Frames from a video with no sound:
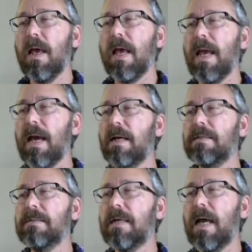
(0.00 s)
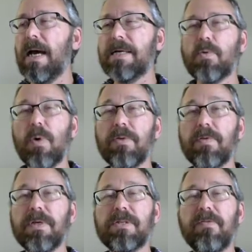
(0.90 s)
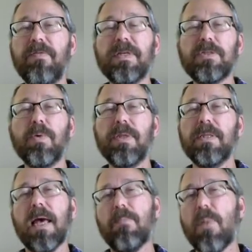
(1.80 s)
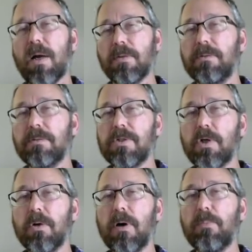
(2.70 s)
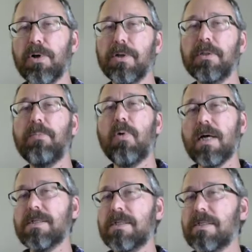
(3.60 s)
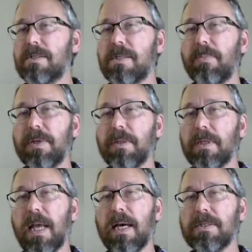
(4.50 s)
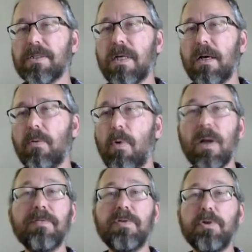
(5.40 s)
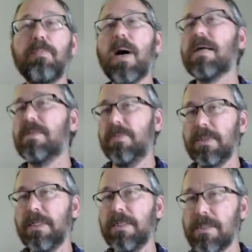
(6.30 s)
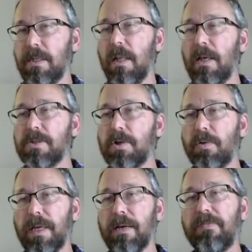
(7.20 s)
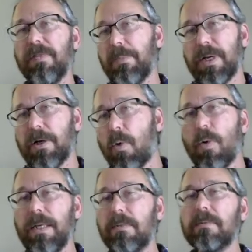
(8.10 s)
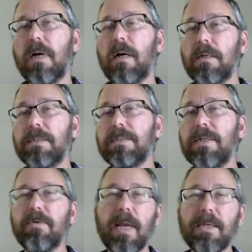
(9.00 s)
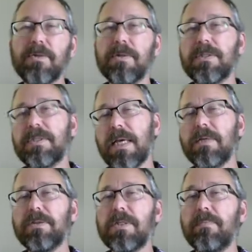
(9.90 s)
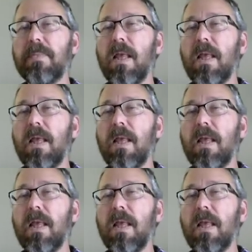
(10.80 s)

and ask whether this fits within that model. So a Bernoulli process is something that has one of two possibilities. So think of flipping a coin. It's either heads or it's tails.